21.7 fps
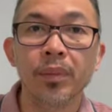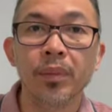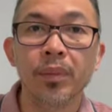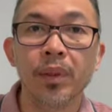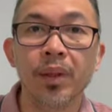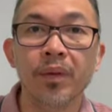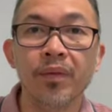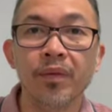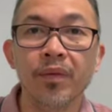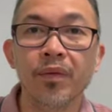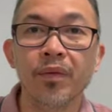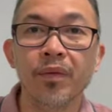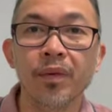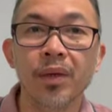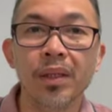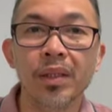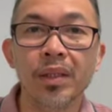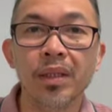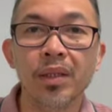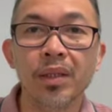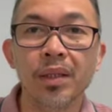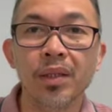If
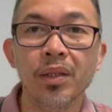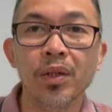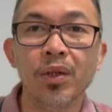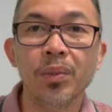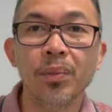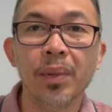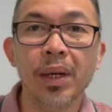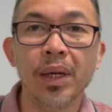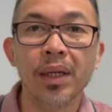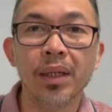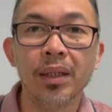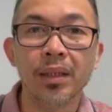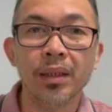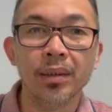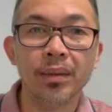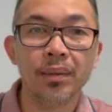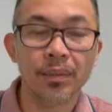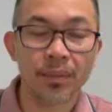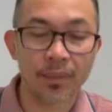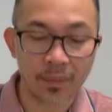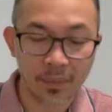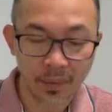it's your mate
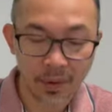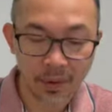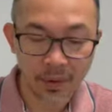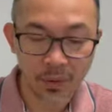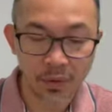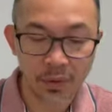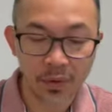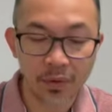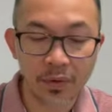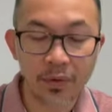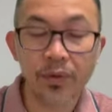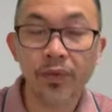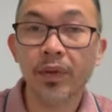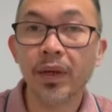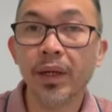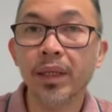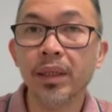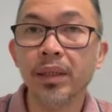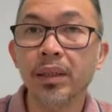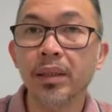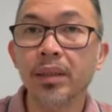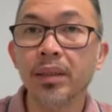or your
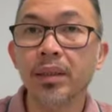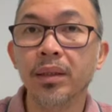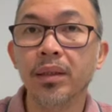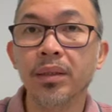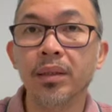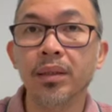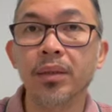friend